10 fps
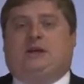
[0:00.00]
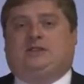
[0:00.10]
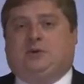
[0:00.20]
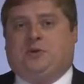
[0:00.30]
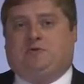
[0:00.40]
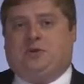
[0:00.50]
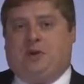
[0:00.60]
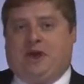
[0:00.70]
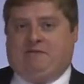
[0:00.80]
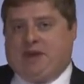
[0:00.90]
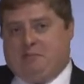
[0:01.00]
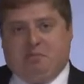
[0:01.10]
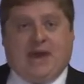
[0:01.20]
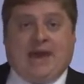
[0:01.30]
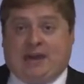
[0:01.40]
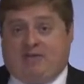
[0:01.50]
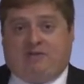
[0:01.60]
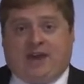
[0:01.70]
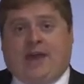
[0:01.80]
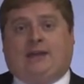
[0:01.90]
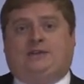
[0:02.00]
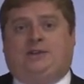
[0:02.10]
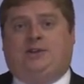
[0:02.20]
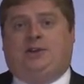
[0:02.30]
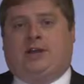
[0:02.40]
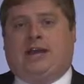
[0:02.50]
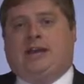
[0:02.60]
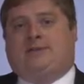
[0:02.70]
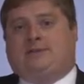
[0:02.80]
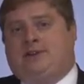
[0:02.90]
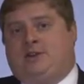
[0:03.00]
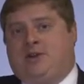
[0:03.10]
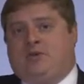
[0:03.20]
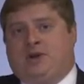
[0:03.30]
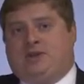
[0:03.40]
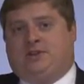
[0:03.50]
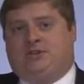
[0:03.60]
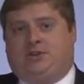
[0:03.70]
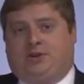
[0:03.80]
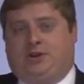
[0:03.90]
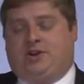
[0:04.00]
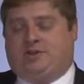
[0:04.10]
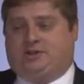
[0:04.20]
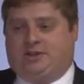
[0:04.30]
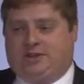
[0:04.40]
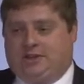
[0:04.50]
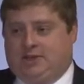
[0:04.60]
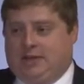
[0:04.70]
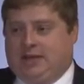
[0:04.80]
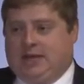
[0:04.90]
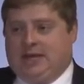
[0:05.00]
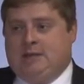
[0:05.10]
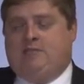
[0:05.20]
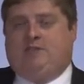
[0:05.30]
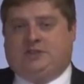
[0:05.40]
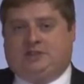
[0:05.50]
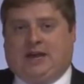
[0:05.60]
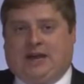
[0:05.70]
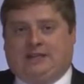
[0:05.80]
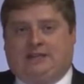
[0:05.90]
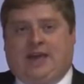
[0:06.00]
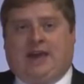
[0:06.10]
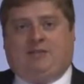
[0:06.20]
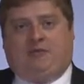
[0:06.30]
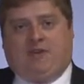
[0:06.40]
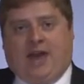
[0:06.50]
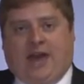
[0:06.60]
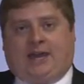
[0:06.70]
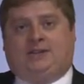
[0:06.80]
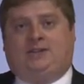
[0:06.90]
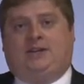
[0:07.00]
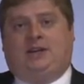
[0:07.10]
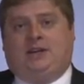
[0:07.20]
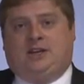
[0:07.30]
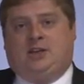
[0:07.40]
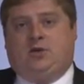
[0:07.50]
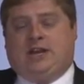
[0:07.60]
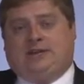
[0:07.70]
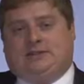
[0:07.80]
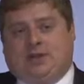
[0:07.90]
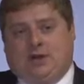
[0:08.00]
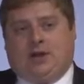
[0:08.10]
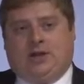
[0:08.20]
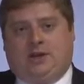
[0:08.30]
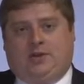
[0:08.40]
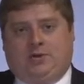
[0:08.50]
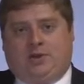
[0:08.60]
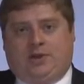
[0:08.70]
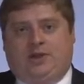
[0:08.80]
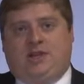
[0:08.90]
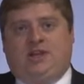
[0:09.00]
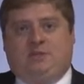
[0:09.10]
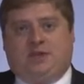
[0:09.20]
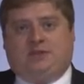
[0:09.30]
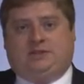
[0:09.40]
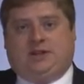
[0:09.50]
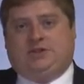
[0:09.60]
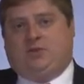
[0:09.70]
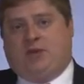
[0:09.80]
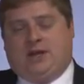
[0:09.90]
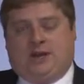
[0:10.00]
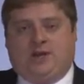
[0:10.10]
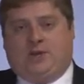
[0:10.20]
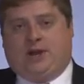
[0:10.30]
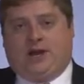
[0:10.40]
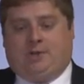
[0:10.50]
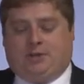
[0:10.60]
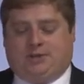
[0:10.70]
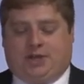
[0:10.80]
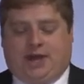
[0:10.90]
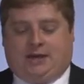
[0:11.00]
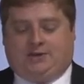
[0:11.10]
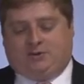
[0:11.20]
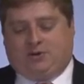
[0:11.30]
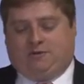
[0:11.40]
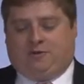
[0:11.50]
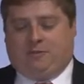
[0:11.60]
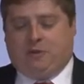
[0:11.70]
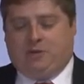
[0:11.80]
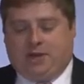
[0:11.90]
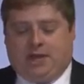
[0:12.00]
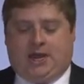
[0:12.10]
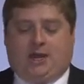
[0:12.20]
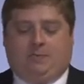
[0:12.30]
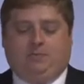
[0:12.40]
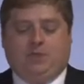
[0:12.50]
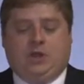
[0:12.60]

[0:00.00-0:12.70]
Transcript: So if you have a bad fact in your case and you don't want the jurors to emphasize that fact, you can target your theme in such a way that you accomplish that sort of from the beginning.